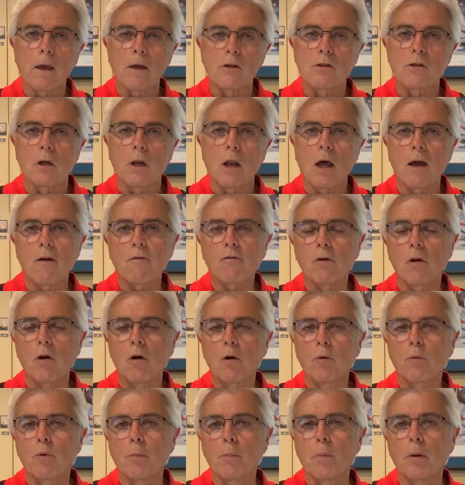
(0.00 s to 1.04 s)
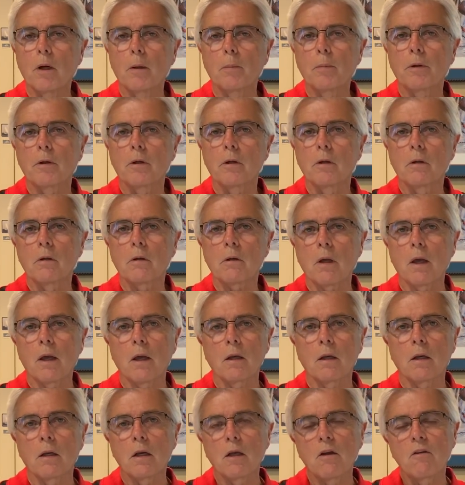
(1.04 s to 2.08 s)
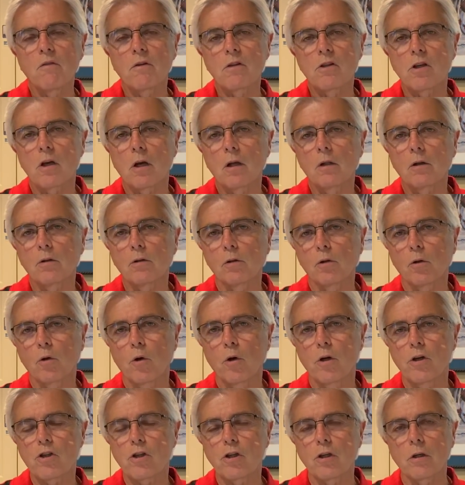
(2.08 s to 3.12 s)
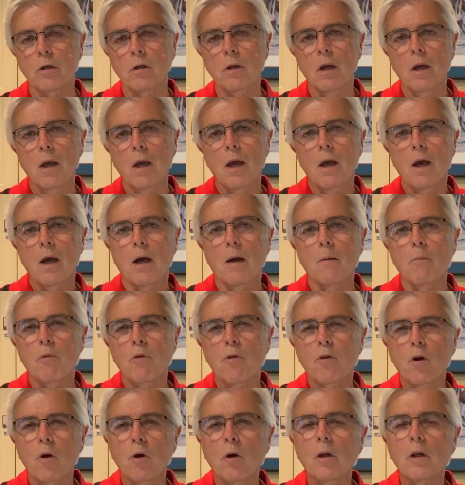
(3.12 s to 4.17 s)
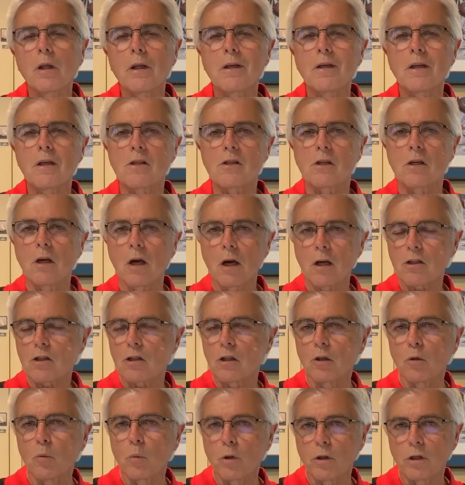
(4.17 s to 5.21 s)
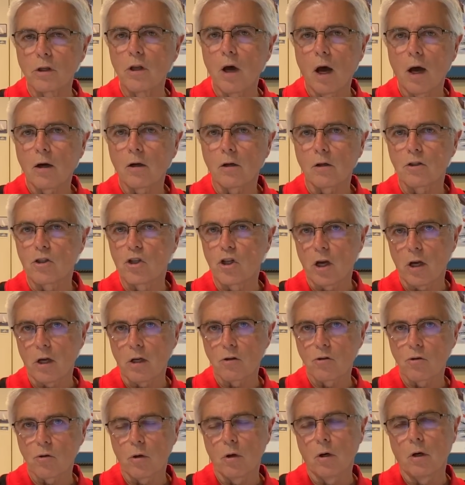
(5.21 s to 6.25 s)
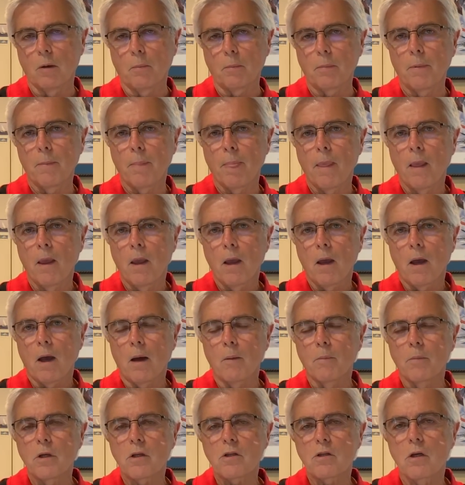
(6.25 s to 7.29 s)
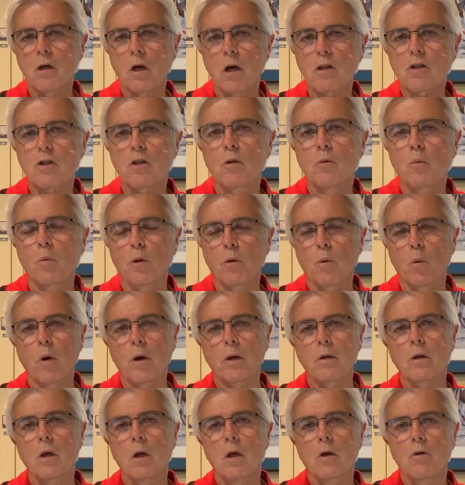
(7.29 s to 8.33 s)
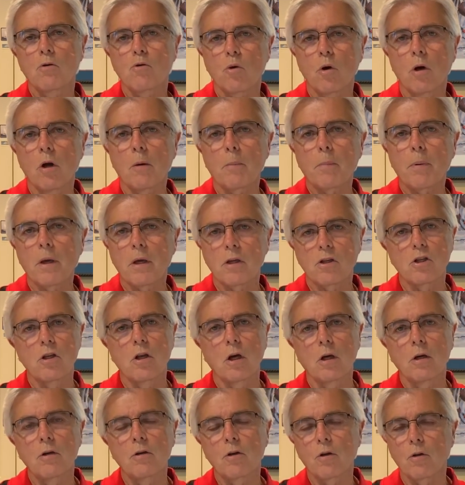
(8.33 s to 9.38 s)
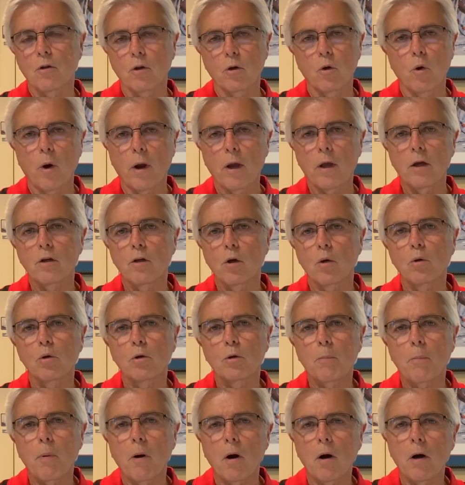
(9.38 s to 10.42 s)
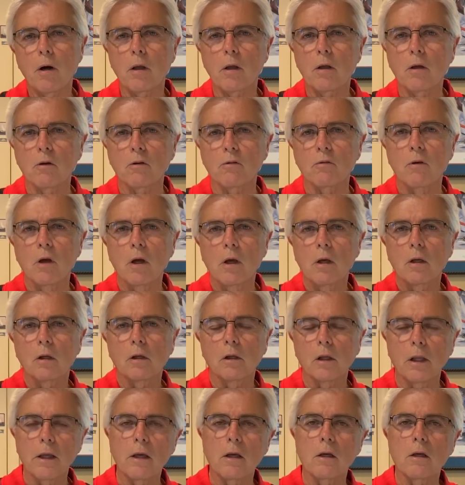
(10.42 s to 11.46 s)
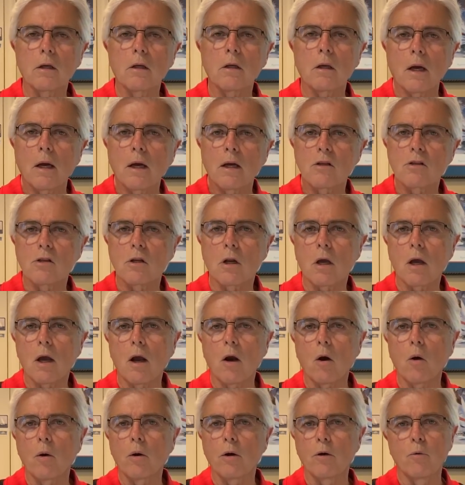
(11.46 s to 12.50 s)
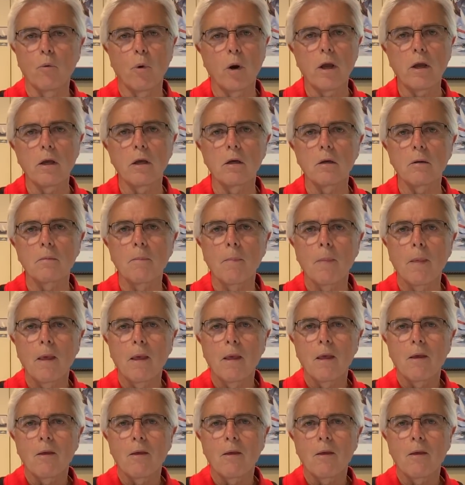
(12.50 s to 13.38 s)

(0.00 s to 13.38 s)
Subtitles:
As a lifelong Republican and an evangelical Christian, I'm thoroughly disgusted with Donald J. Trump. I'm disgusted with what Trump has done to the grand old party of Lincoln, Eisenhower, and Reagan,